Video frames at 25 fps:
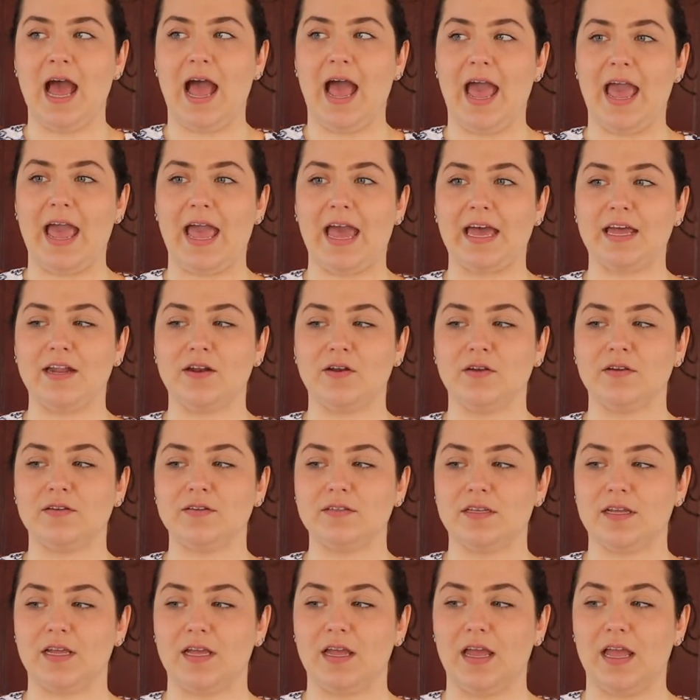And
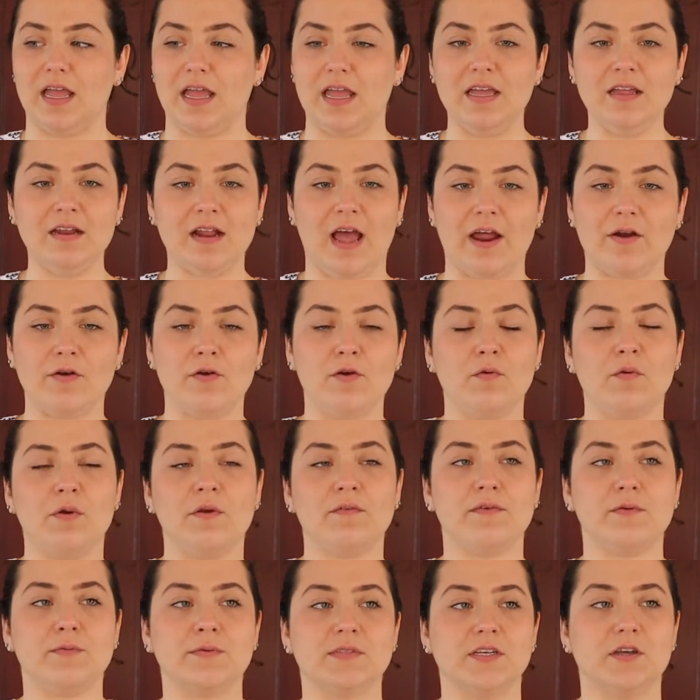I don't know
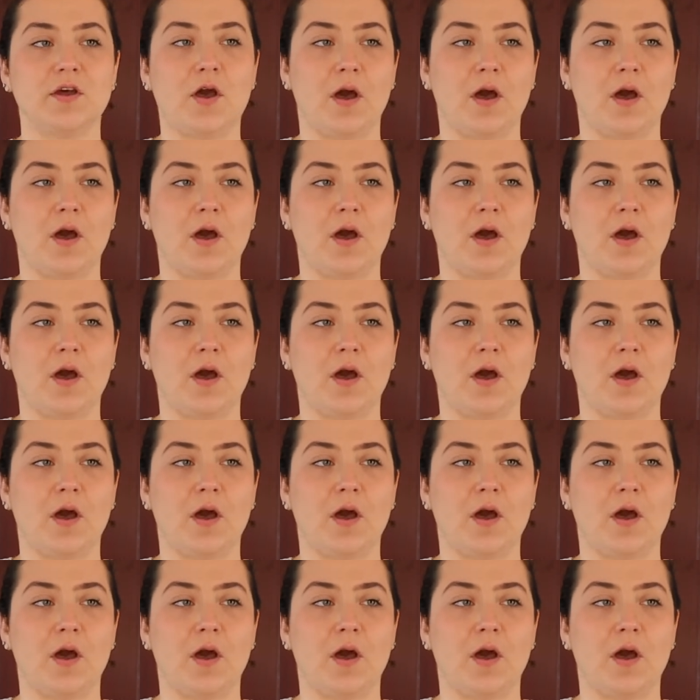if it was a